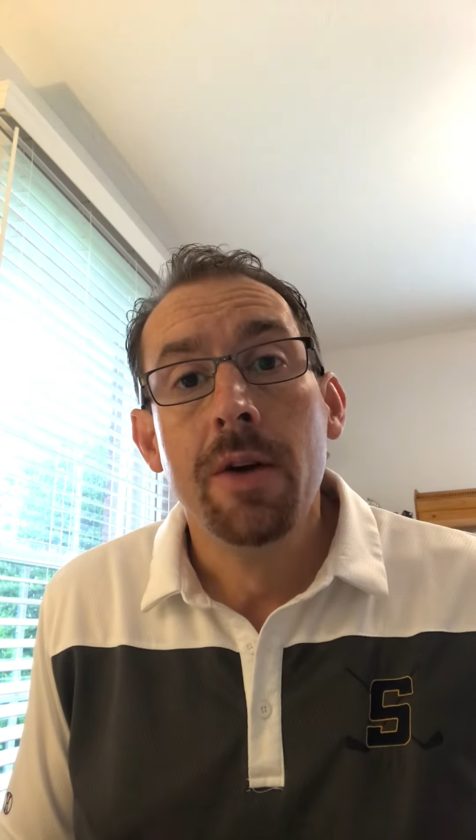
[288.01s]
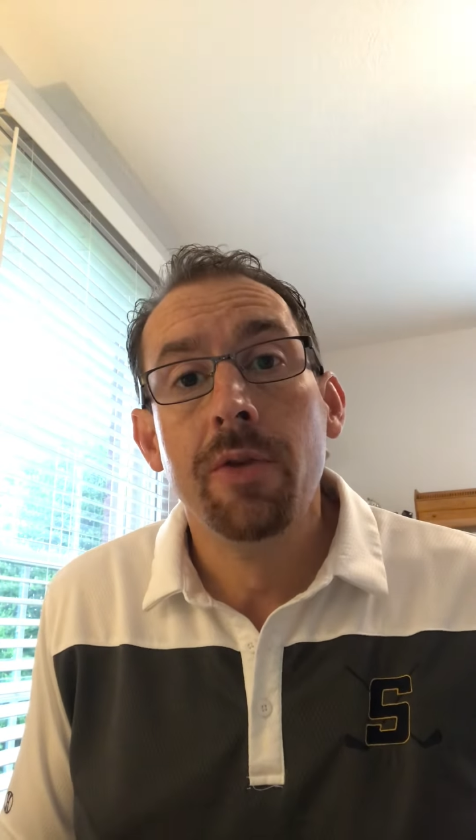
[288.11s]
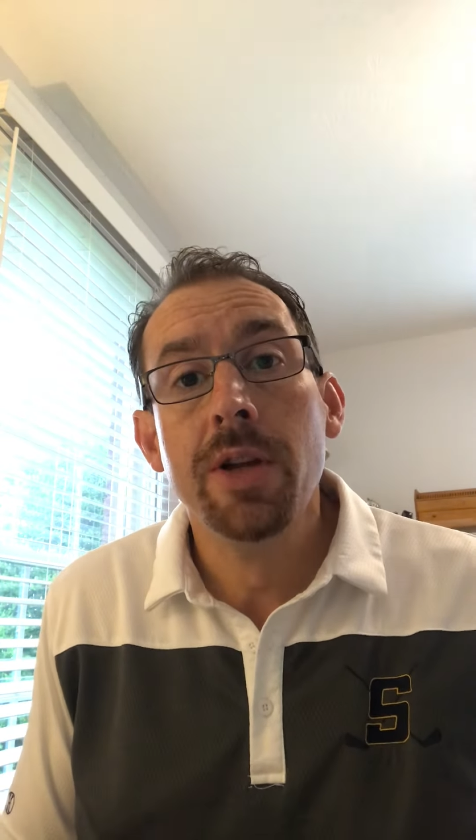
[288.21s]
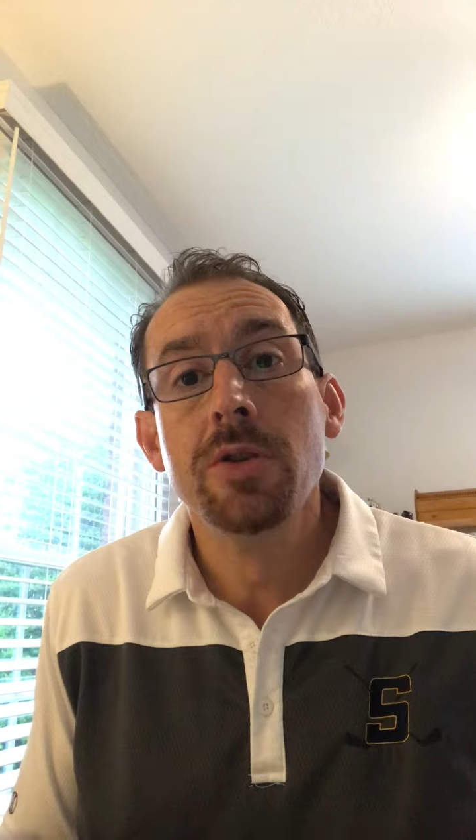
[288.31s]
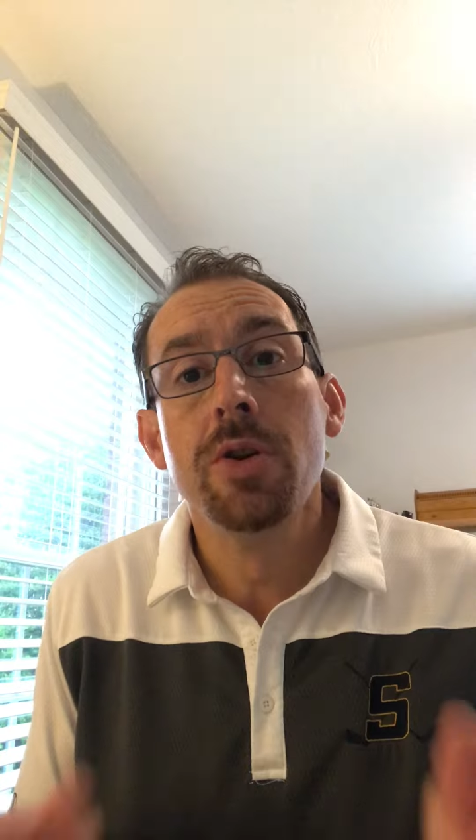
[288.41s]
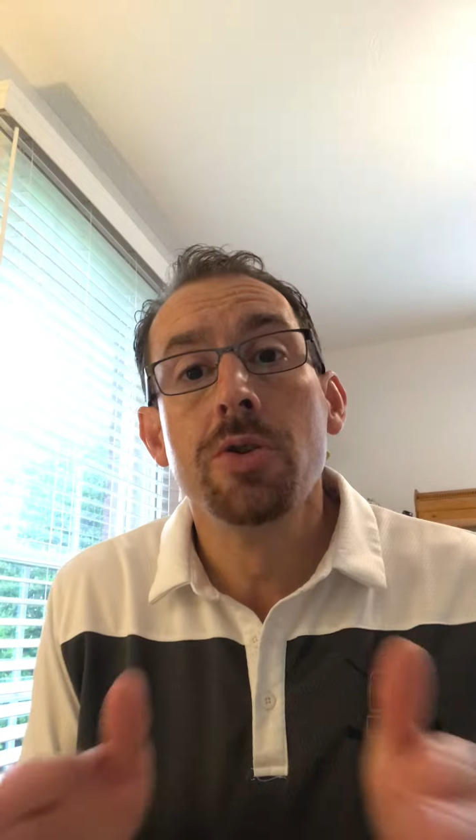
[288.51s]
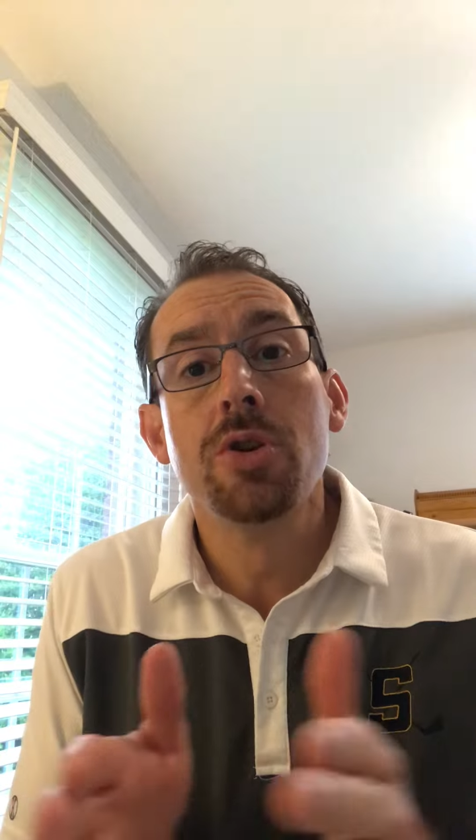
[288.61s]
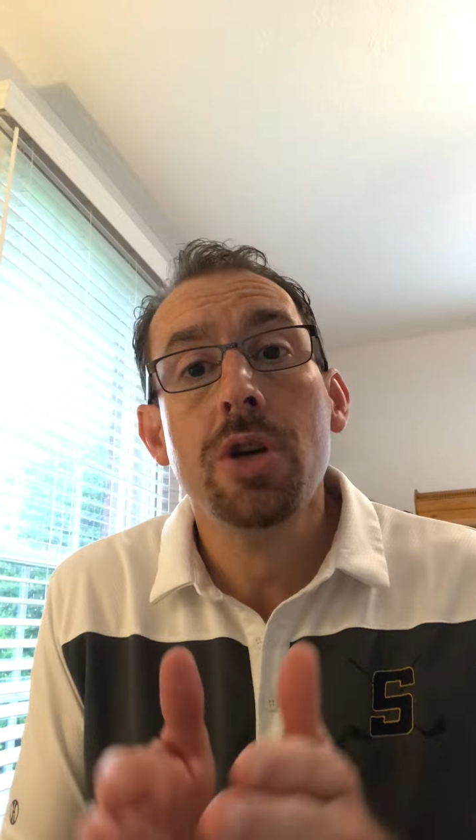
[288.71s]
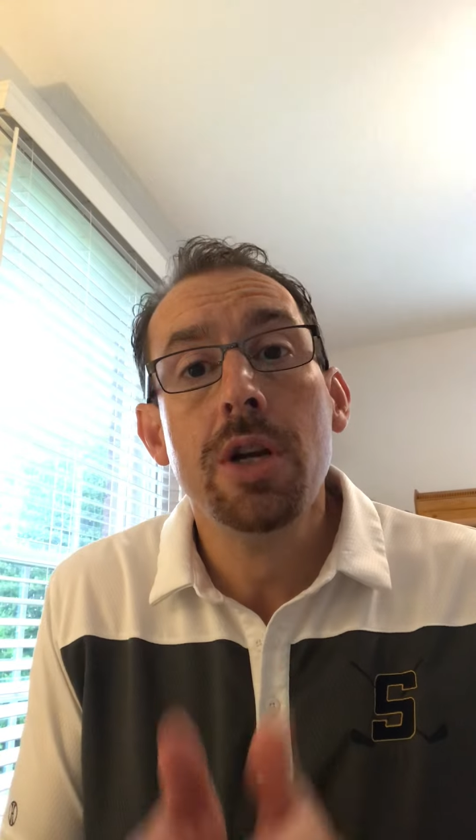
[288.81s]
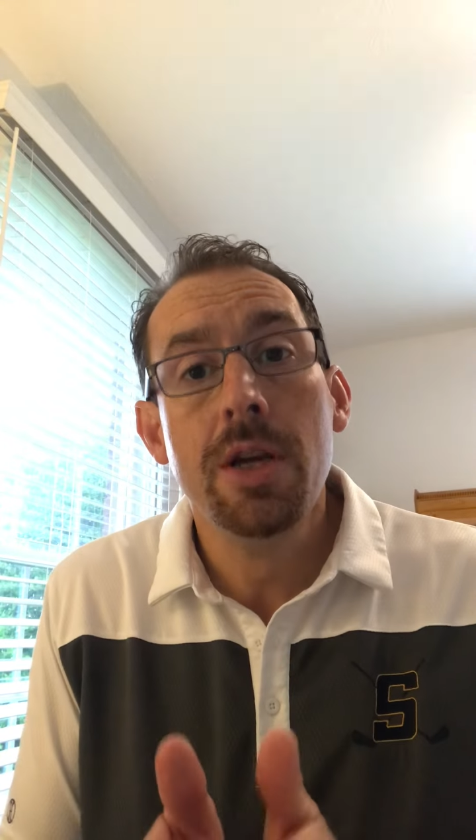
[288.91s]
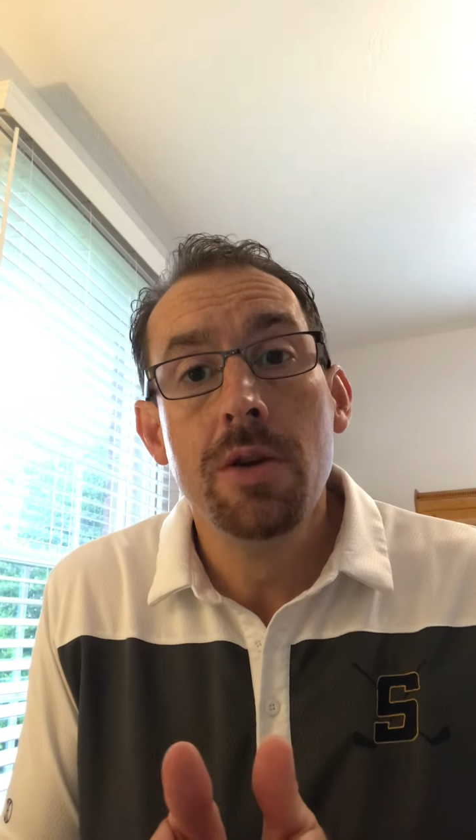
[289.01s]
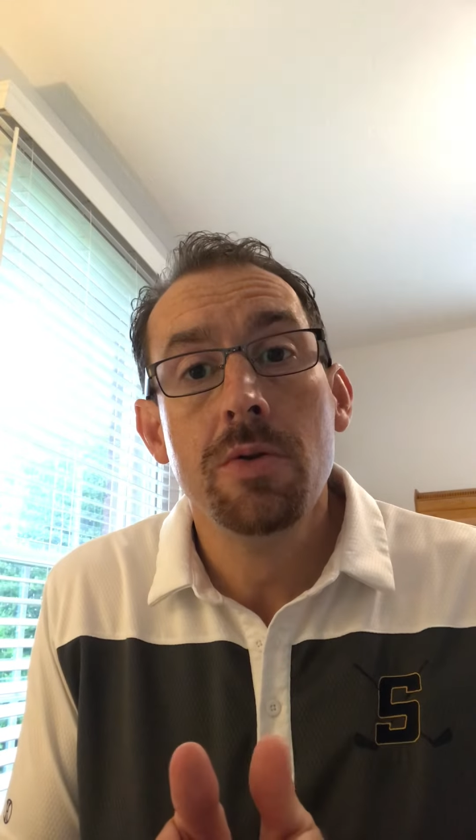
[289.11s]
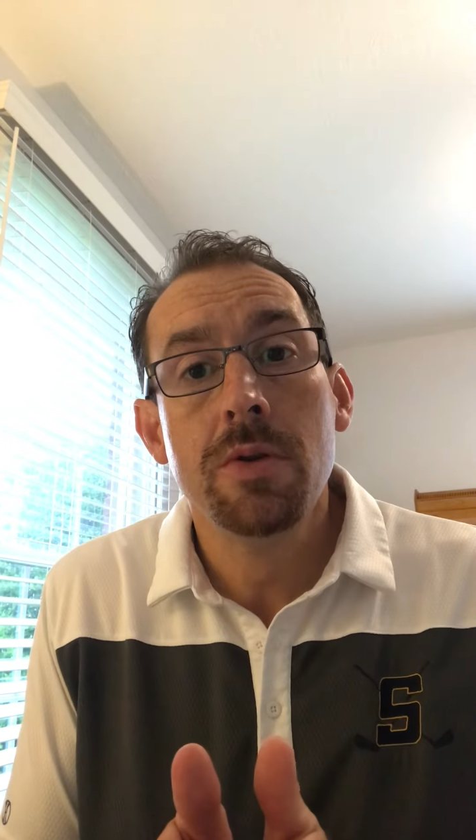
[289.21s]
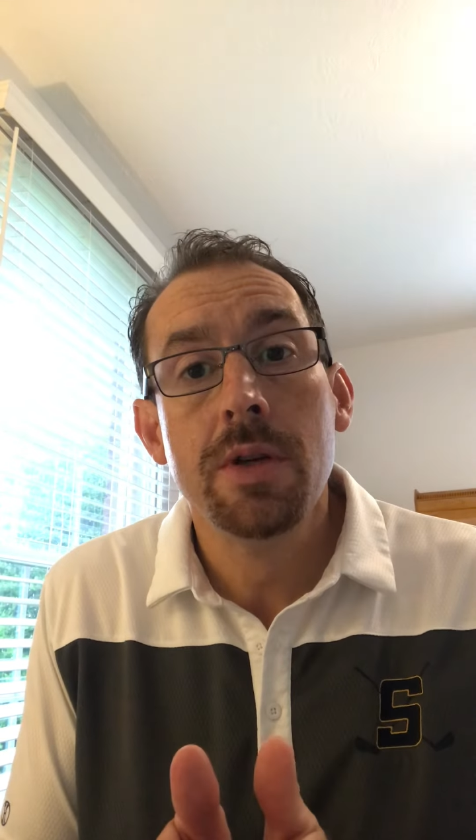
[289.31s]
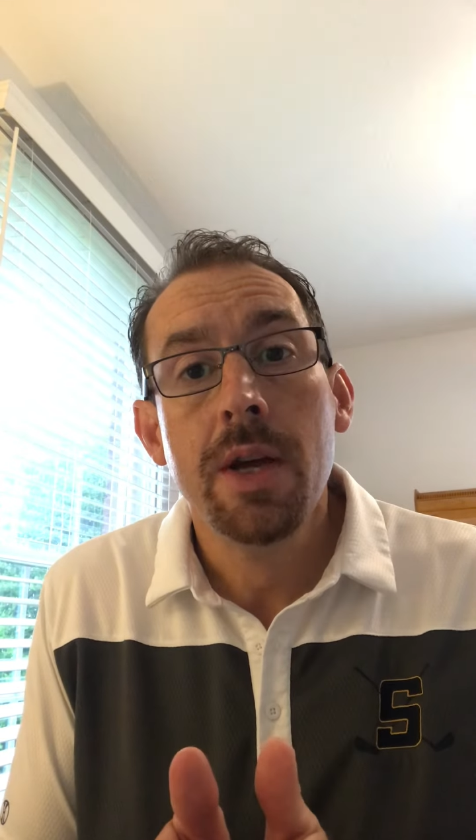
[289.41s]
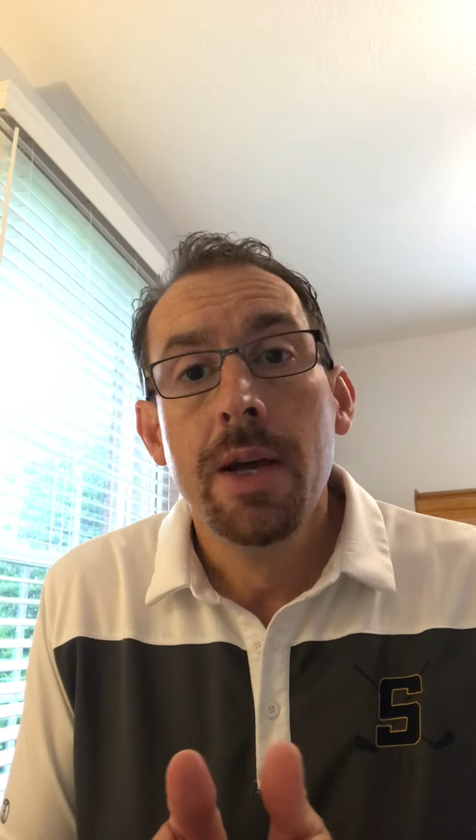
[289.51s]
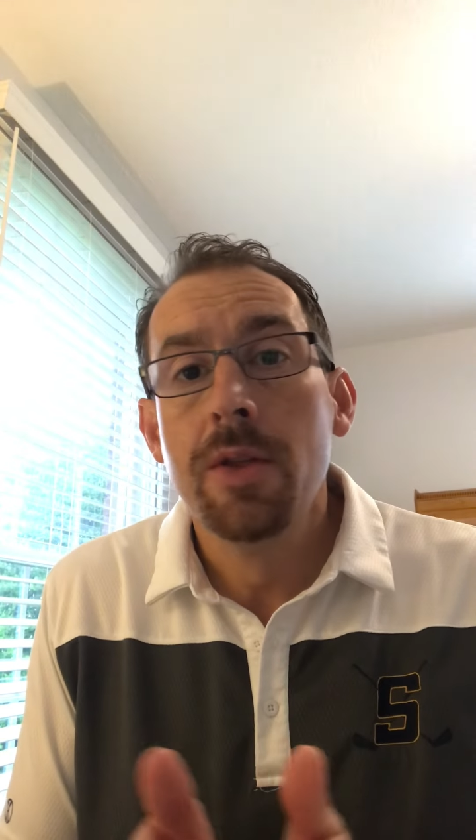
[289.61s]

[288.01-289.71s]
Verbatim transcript: Friends, there's good news.